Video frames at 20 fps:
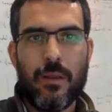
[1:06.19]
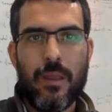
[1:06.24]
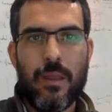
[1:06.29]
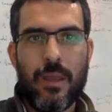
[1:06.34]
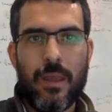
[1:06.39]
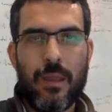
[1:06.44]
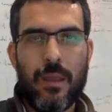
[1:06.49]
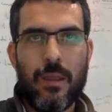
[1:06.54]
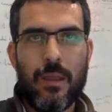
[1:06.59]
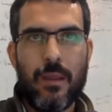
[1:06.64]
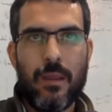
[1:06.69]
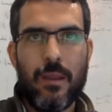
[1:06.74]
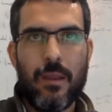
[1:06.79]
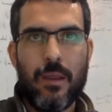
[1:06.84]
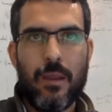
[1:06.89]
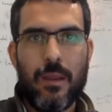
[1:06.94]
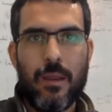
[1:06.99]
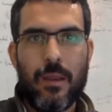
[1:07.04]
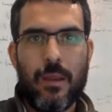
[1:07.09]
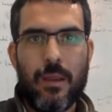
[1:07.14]

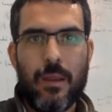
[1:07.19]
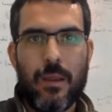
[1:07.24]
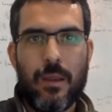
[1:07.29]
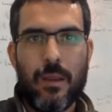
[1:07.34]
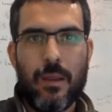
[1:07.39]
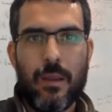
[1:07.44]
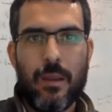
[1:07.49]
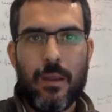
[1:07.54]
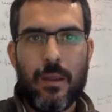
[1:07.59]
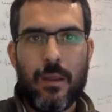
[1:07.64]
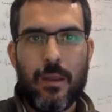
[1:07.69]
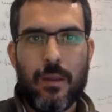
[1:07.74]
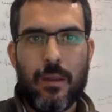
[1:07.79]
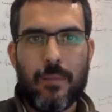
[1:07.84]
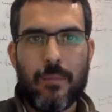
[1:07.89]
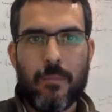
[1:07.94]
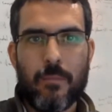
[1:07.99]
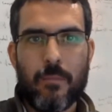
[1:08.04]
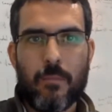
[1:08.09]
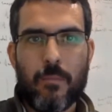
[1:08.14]
the
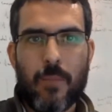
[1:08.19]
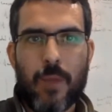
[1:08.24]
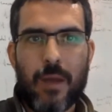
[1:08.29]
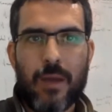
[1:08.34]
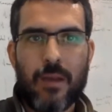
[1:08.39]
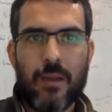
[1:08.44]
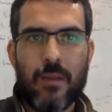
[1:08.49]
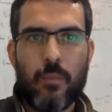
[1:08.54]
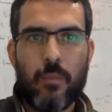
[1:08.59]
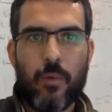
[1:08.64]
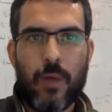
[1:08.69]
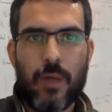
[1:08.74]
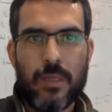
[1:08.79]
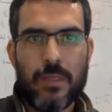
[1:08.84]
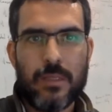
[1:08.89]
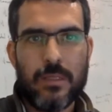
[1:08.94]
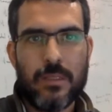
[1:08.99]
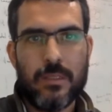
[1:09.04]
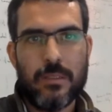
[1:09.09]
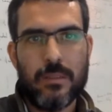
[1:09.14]
market
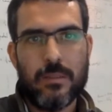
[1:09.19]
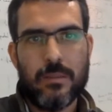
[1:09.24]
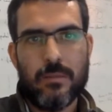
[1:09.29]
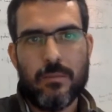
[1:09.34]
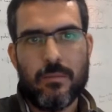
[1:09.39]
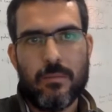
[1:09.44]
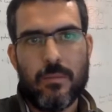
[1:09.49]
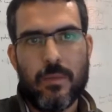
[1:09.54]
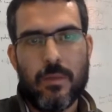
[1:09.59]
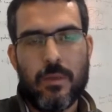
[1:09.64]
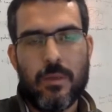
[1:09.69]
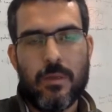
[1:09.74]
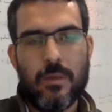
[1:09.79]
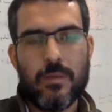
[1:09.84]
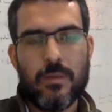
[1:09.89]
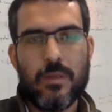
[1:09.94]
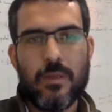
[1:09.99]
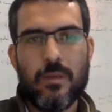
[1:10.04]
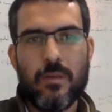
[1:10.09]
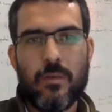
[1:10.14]
prices
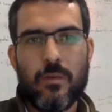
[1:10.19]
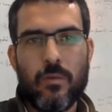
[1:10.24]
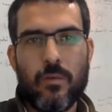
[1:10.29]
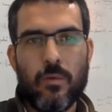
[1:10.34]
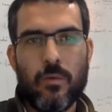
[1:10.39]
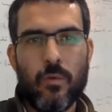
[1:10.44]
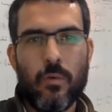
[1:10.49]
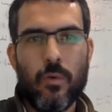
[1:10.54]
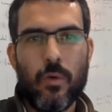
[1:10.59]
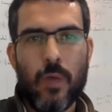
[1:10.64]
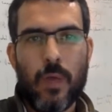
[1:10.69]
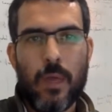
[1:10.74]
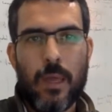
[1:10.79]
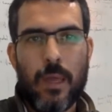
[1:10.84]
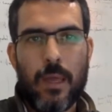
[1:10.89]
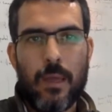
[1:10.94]
using two